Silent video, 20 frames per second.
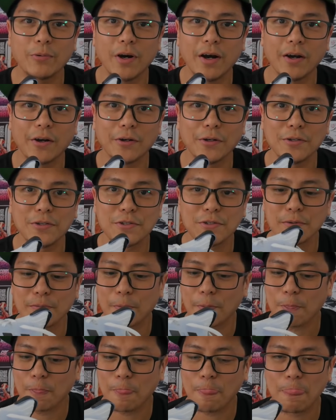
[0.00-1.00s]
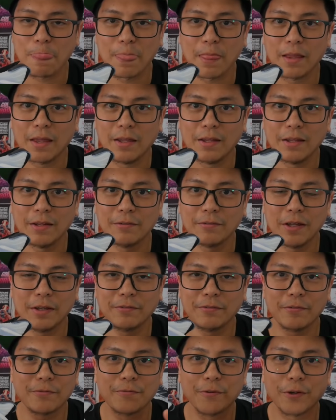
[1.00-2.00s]
Walkers?
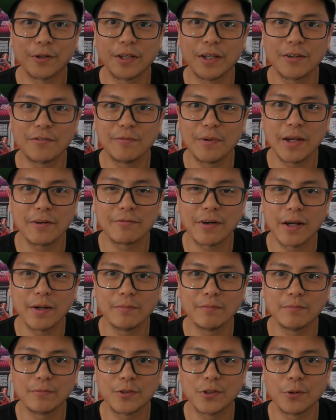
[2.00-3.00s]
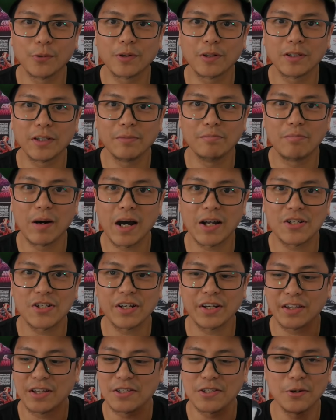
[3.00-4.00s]
And forgive me if I'm totally
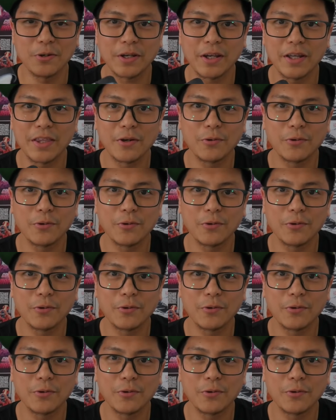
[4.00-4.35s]
botching this, okay?